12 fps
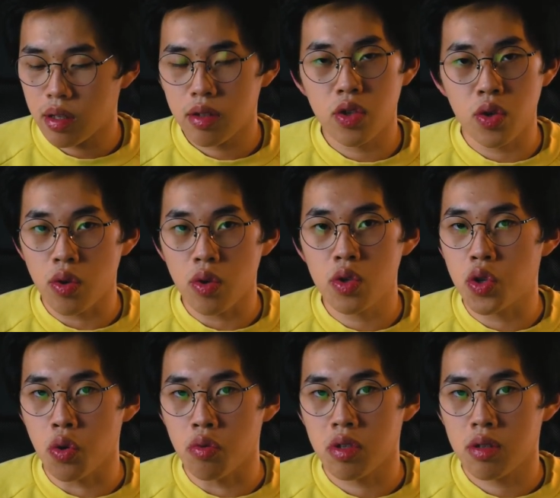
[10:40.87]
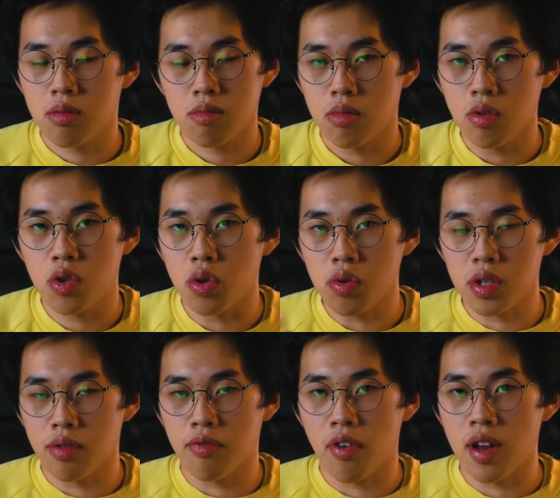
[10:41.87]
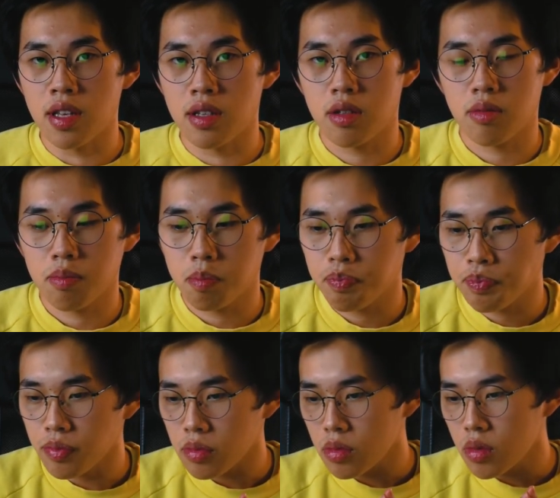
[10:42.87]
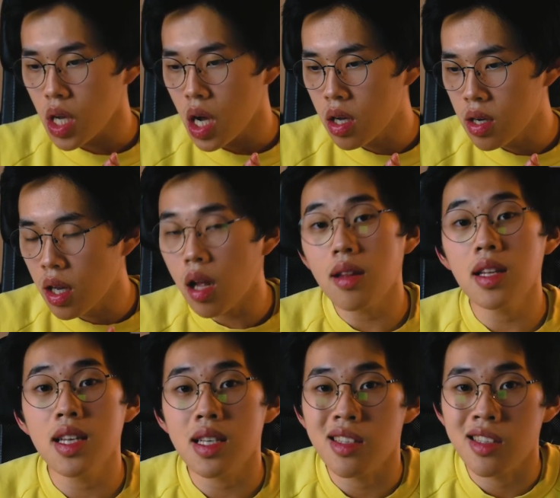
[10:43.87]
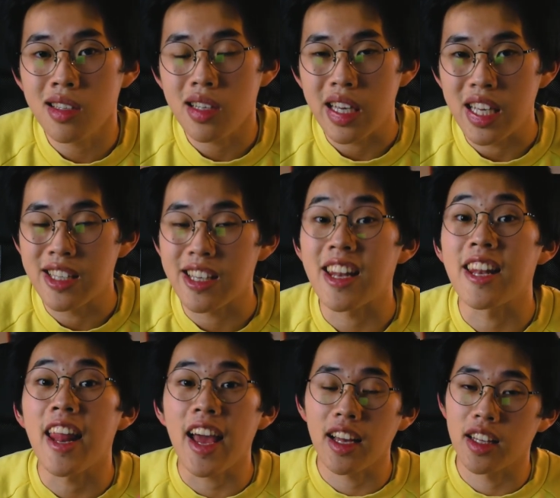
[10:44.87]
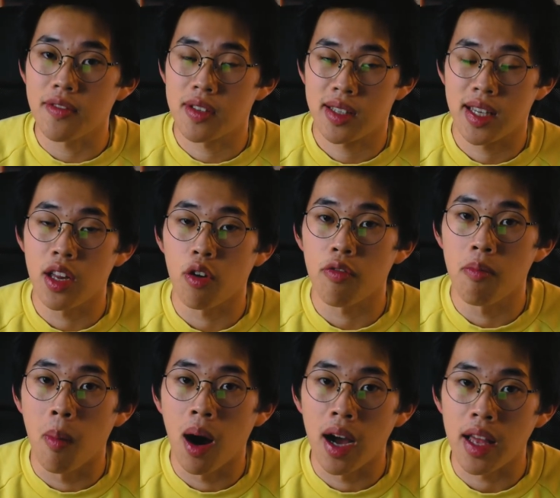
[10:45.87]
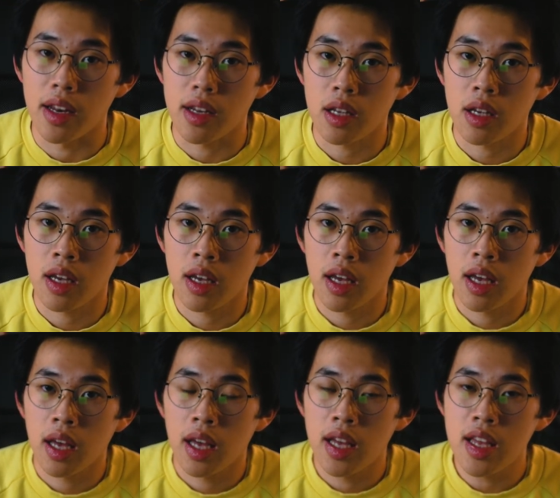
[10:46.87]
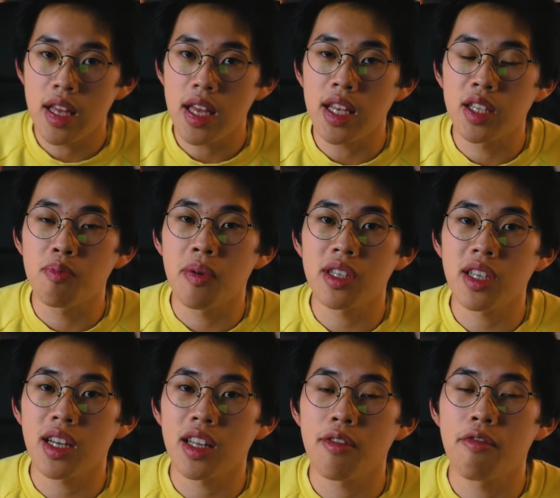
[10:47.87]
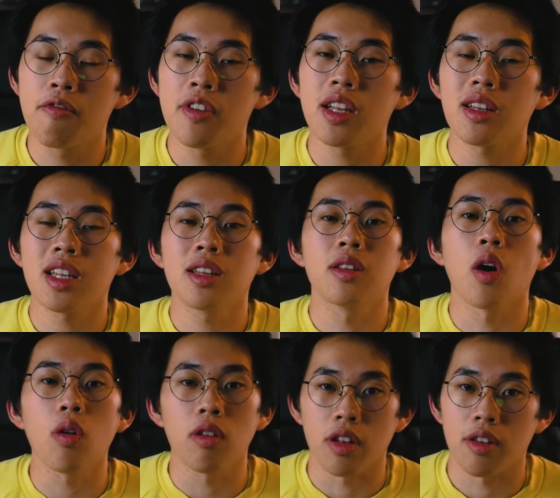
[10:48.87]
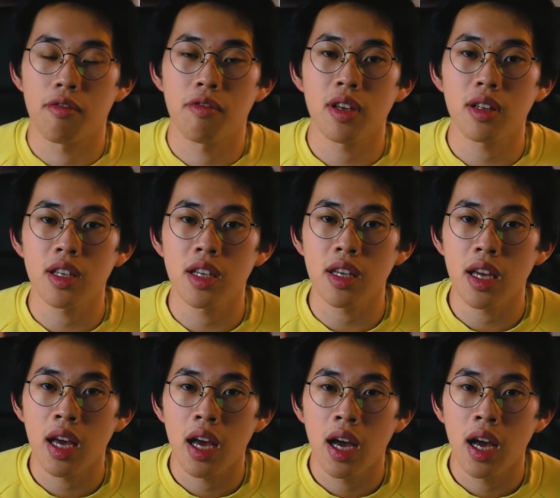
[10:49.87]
cho- you choose. You choose the phrase. Loneliness is a negative state of mind. It's basically feeling lonely, feeling